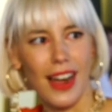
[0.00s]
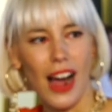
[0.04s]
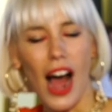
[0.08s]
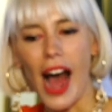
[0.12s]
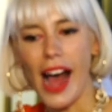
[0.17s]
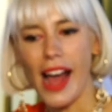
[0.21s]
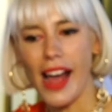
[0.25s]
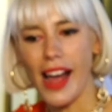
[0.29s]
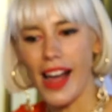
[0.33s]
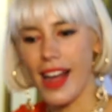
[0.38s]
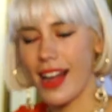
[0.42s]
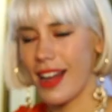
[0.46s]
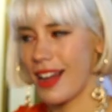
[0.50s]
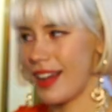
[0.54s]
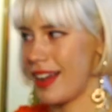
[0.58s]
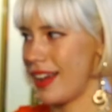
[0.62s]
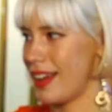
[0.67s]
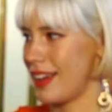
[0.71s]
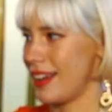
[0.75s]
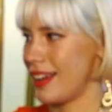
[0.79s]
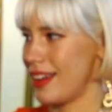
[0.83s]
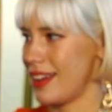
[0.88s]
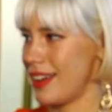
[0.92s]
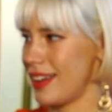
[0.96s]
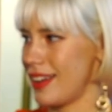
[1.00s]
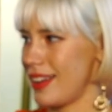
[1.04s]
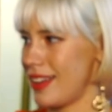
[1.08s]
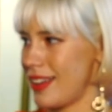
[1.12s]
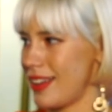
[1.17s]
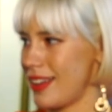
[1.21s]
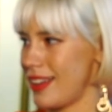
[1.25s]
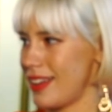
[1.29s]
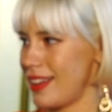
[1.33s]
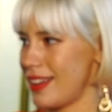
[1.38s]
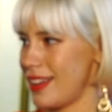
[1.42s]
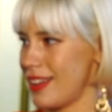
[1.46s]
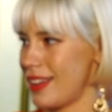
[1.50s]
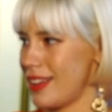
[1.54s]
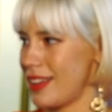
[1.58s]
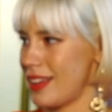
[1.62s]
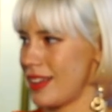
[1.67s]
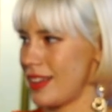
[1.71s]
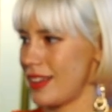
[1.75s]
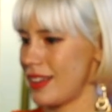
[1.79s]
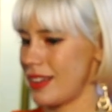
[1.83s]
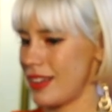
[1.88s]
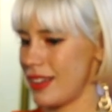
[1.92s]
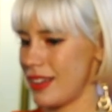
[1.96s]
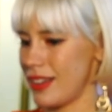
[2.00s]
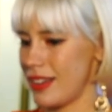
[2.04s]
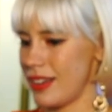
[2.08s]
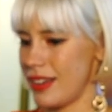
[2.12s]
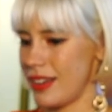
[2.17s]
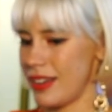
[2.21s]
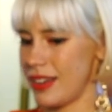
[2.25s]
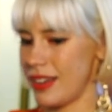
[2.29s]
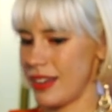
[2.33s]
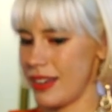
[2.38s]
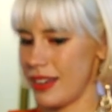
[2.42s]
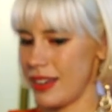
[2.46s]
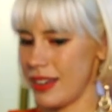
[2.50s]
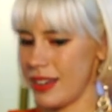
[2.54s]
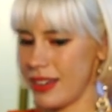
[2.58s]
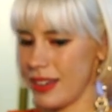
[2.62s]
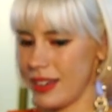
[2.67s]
(not speaking)